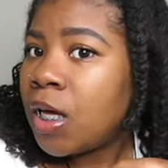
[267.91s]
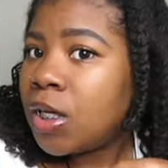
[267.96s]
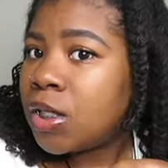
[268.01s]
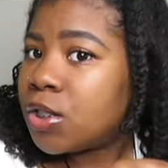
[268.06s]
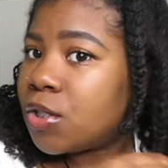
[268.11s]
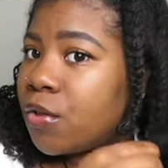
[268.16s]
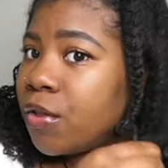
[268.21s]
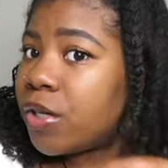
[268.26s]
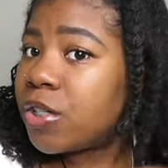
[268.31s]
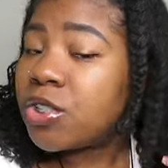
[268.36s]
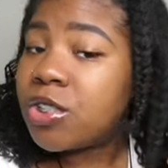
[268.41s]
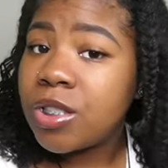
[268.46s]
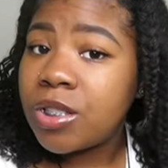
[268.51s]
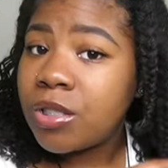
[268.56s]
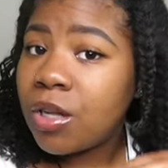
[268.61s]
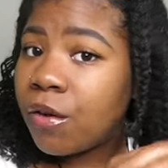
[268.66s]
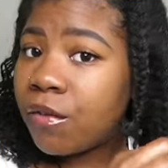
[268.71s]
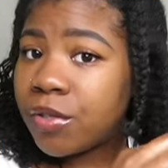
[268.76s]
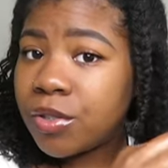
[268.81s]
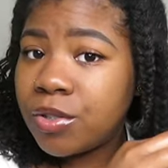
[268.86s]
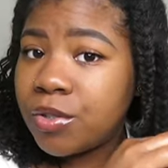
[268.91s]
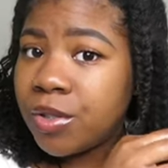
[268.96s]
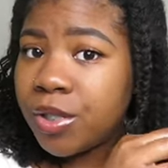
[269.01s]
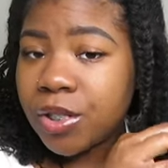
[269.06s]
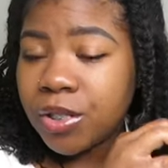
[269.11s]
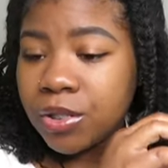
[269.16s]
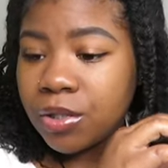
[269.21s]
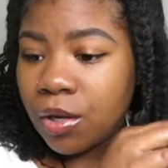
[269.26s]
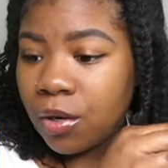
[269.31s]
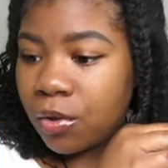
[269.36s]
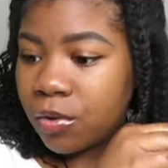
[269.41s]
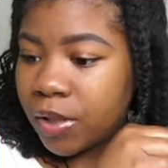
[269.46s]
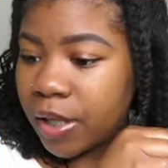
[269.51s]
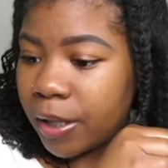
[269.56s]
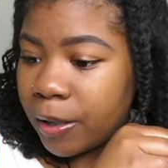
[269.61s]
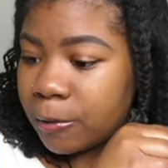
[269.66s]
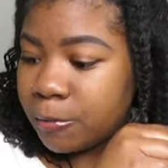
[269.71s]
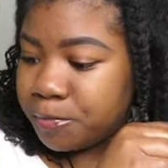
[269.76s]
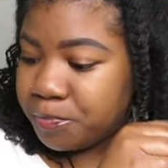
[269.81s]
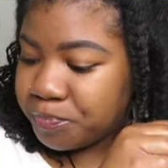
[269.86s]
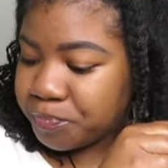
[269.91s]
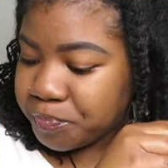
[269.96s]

So they're just over 2 years old now.